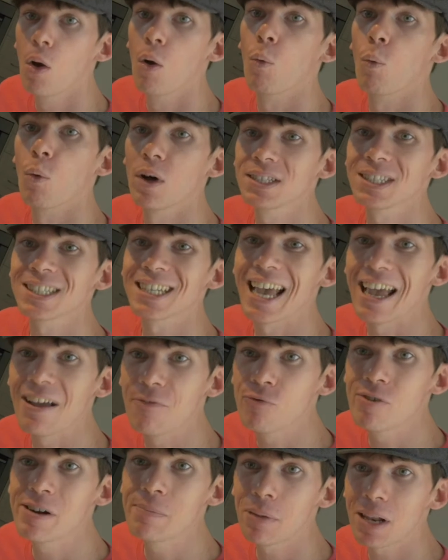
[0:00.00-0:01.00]
Once
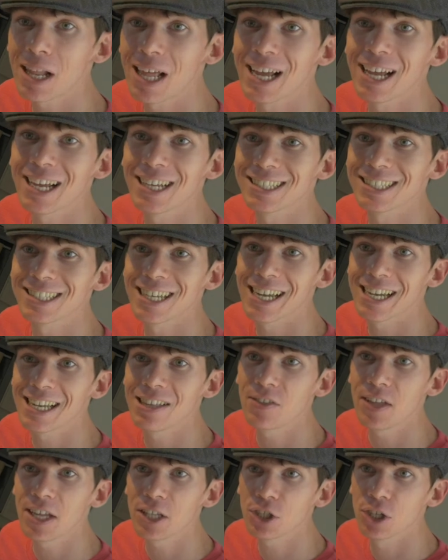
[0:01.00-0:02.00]
every player has
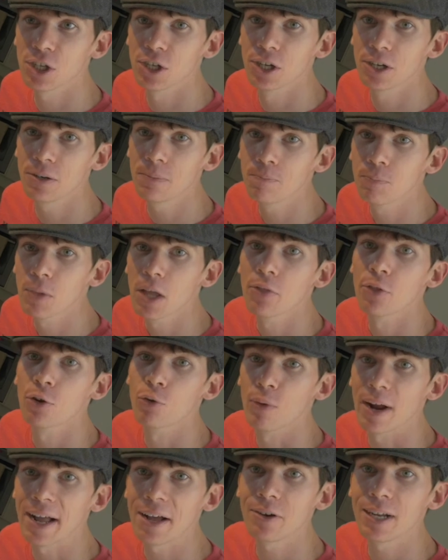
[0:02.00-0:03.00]
taken their turn, the
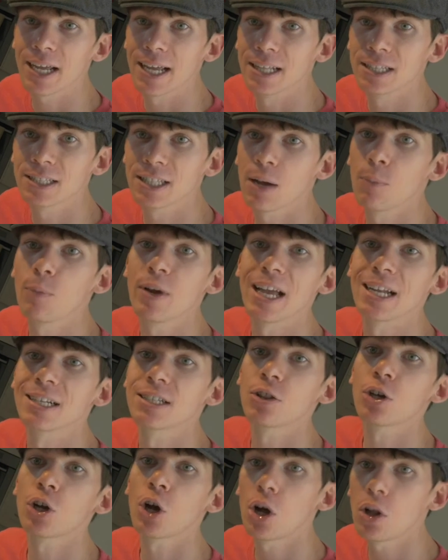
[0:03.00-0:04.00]
round ends and we enter
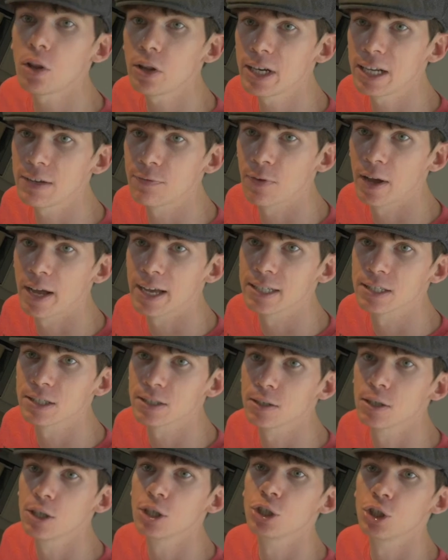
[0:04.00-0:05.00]
the colony phase,
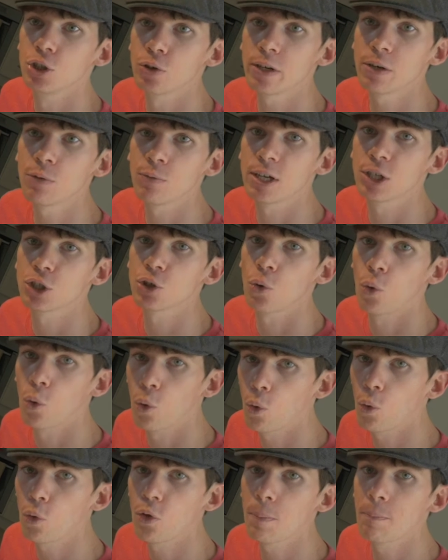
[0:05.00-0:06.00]
during which
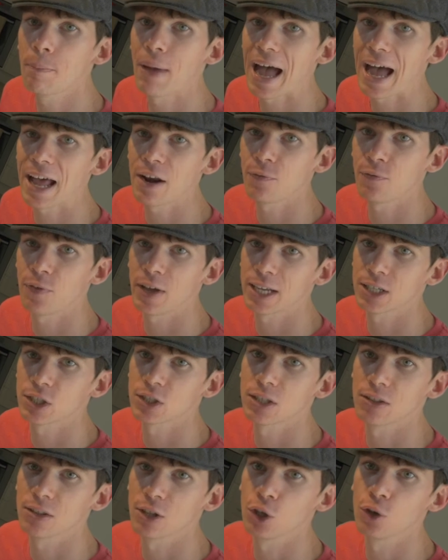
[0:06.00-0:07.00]
all the bad
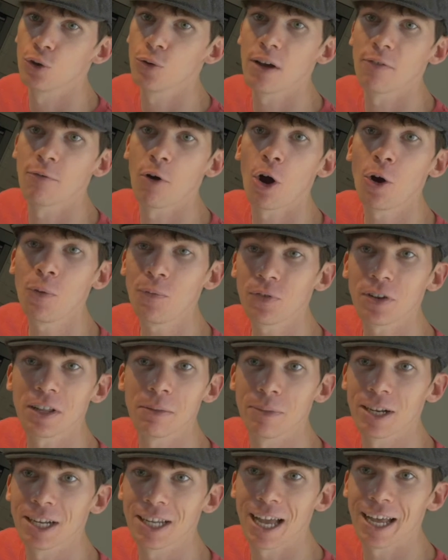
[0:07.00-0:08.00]
effects that you have hopefully
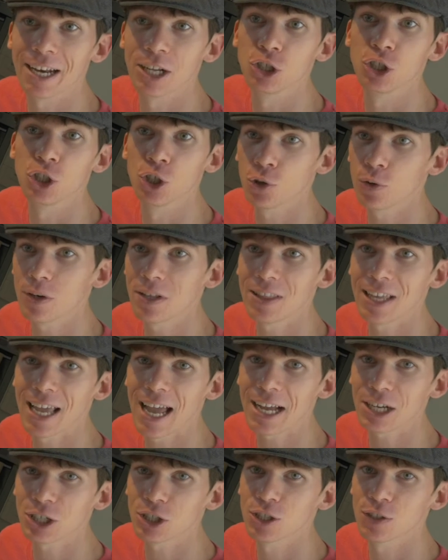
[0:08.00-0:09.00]
mitigated during the
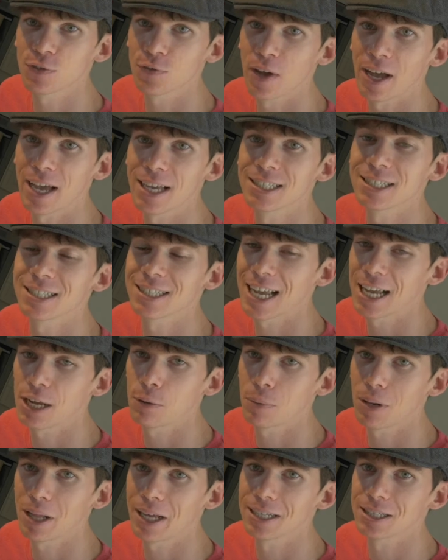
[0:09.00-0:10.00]
actions phase
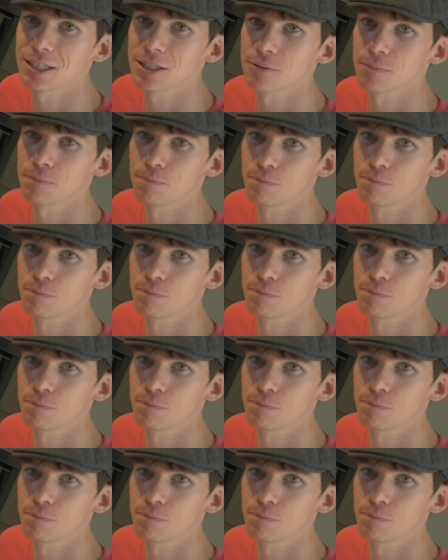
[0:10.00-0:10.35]
take place.